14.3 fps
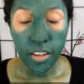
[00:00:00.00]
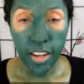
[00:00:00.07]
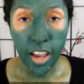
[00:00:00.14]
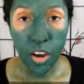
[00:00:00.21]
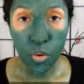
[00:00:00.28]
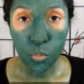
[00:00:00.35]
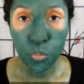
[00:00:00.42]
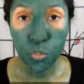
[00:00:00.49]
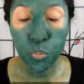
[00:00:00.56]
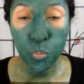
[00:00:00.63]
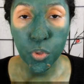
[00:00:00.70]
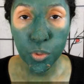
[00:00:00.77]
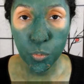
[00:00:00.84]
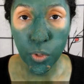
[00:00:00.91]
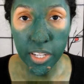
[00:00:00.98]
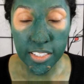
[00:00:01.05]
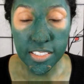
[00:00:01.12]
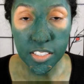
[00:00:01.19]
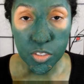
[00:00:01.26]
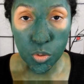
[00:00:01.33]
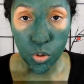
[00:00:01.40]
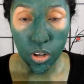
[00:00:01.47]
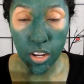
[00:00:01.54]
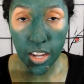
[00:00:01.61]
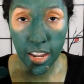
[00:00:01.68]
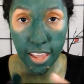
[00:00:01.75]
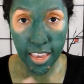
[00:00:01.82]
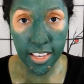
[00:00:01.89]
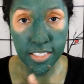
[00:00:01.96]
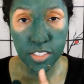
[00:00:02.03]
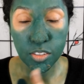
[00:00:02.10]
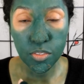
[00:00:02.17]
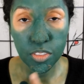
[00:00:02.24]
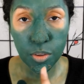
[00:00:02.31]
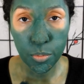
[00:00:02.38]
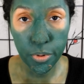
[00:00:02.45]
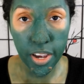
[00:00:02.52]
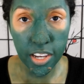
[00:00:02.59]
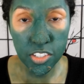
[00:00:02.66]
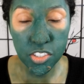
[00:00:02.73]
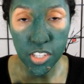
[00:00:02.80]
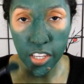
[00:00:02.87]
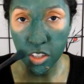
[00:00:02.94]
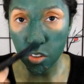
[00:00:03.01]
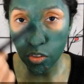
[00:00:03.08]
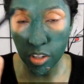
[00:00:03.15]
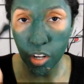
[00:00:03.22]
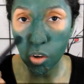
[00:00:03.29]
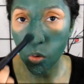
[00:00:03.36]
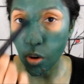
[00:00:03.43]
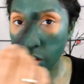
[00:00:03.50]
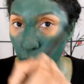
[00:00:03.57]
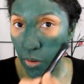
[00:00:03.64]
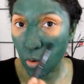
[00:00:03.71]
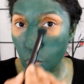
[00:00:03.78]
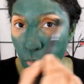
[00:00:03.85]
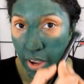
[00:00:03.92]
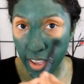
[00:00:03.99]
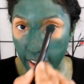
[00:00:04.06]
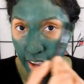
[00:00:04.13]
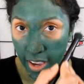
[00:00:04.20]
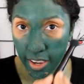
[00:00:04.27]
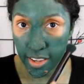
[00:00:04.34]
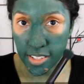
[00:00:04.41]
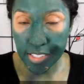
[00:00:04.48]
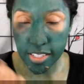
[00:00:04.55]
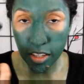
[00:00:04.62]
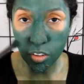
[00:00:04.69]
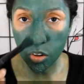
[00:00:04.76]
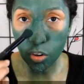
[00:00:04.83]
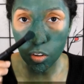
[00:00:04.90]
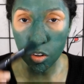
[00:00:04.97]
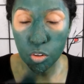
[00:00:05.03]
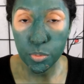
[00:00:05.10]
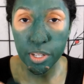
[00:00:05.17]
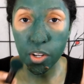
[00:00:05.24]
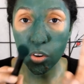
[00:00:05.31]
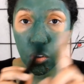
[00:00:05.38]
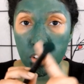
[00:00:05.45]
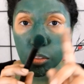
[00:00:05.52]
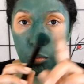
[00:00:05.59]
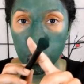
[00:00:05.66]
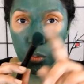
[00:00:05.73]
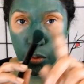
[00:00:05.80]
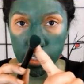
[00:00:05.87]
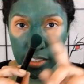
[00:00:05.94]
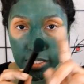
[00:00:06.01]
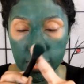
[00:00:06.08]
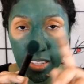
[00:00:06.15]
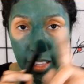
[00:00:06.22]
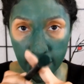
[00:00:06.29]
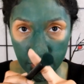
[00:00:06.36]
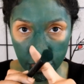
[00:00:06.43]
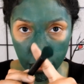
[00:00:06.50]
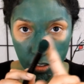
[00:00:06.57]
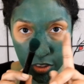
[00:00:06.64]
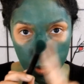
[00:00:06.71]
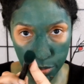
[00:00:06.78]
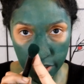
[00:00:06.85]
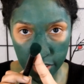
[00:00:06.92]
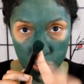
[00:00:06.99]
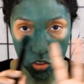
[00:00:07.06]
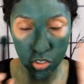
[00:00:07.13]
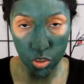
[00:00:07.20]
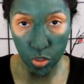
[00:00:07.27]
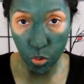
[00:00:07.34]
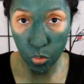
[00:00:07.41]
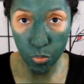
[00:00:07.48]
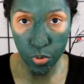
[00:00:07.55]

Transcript: Now, with what is left on the brush, I'm going to go around my eyes and color, but only with what is left on the brush, no